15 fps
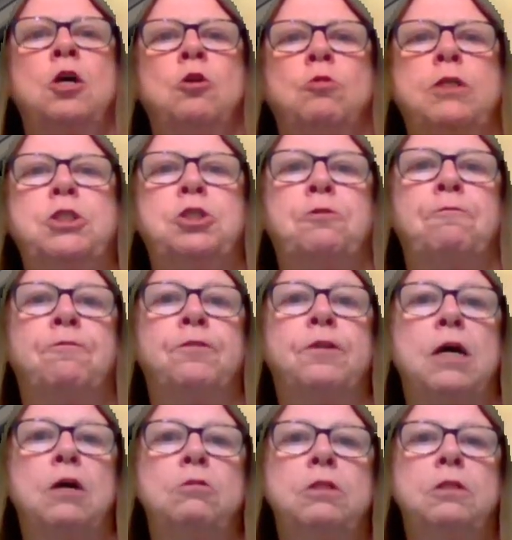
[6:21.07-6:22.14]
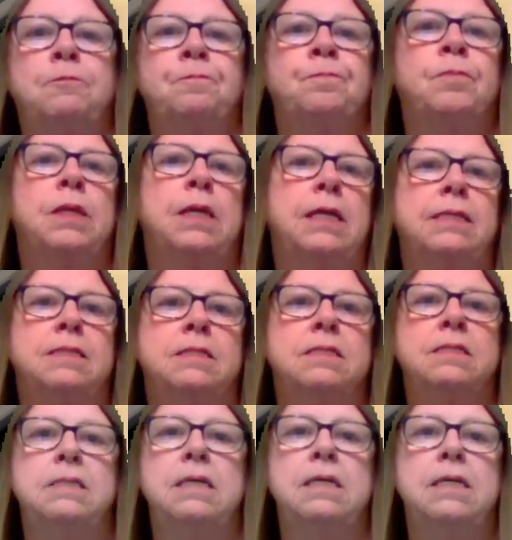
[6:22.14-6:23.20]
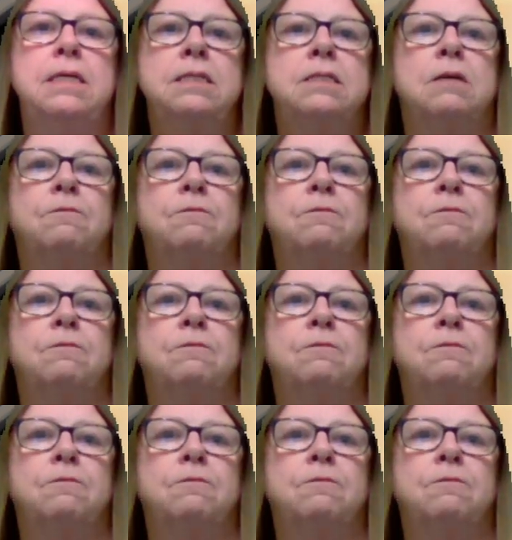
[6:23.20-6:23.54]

which float in seas